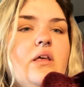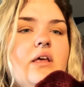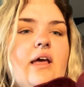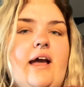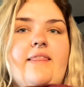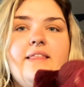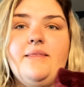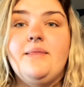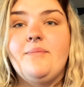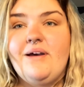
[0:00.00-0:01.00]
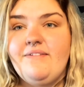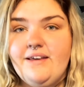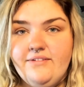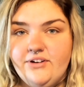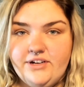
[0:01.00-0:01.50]
And then my
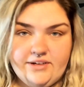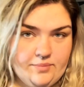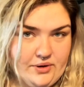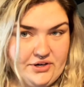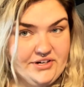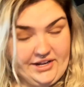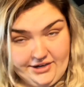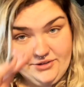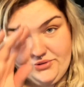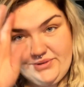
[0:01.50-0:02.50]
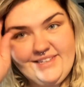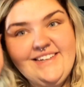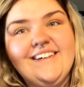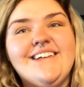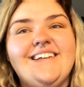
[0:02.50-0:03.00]
favorite part actually
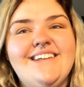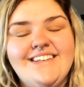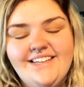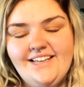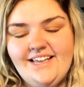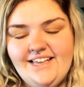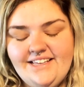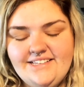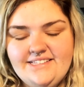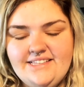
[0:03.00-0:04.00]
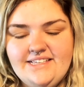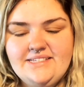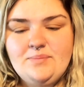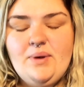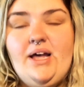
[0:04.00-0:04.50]
is this
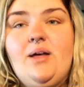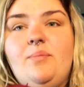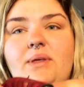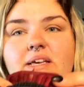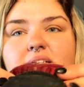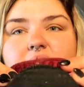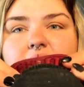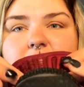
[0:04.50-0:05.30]
back piece.